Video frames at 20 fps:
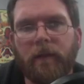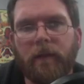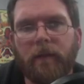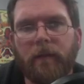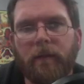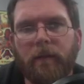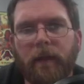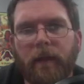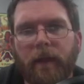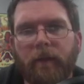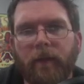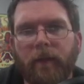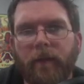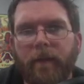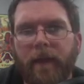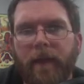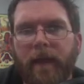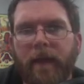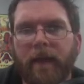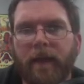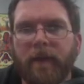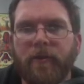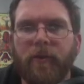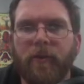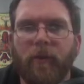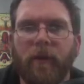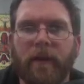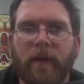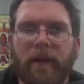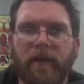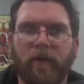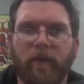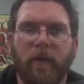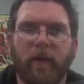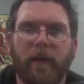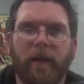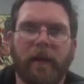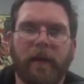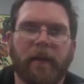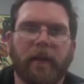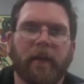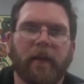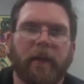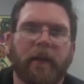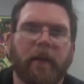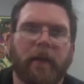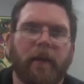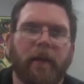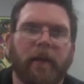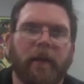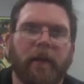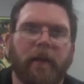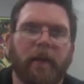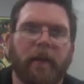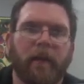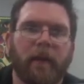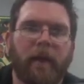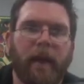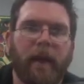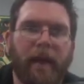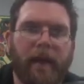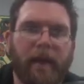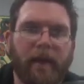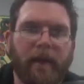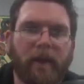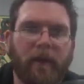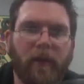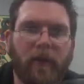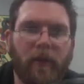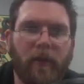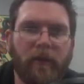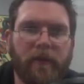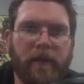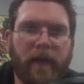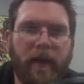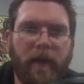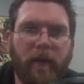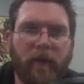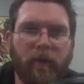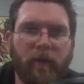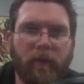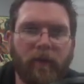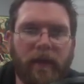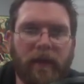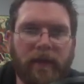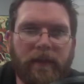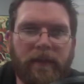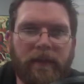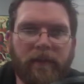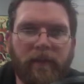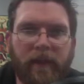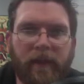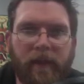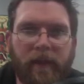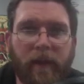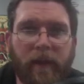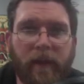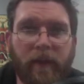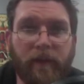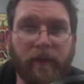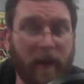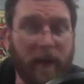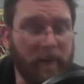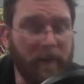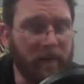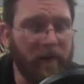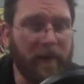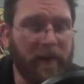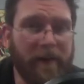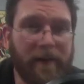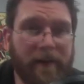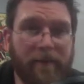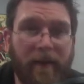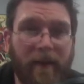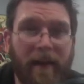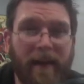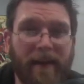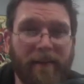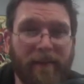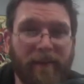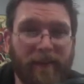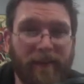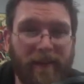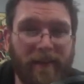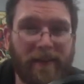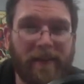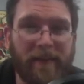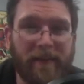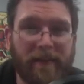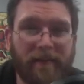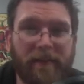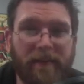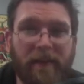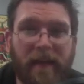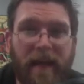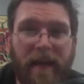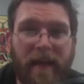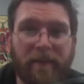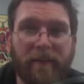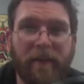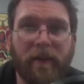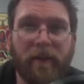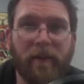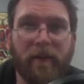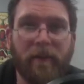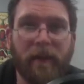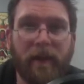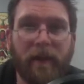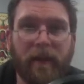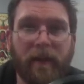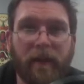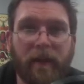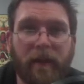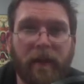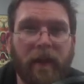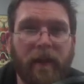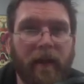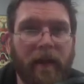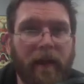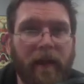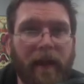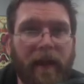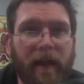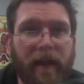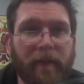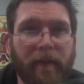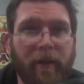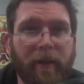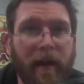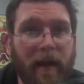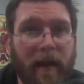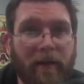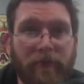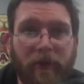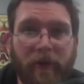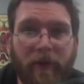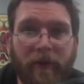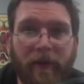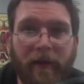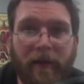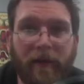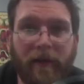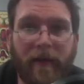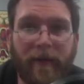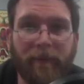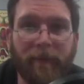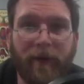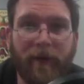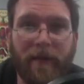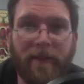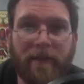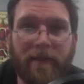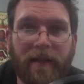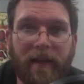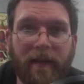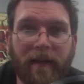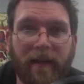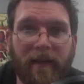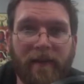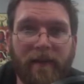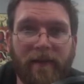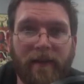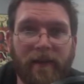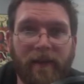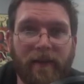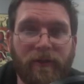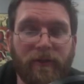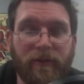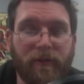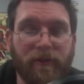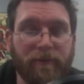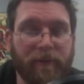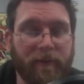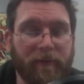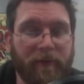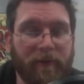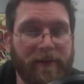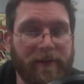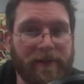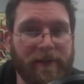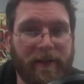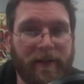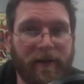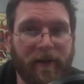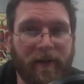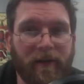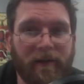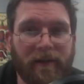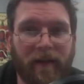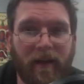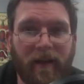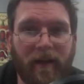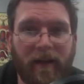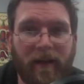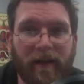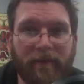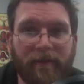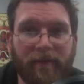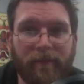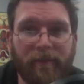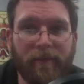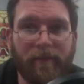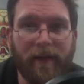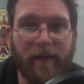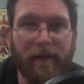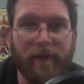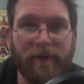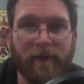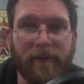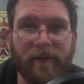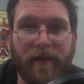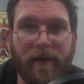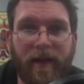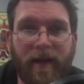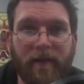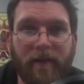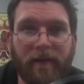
Able to make a twenty twenty and close it out relatively quick. Drop of Honey buying plenty of time early, and perhaps earning that price tag. That is a super pricey card that a lot of players are not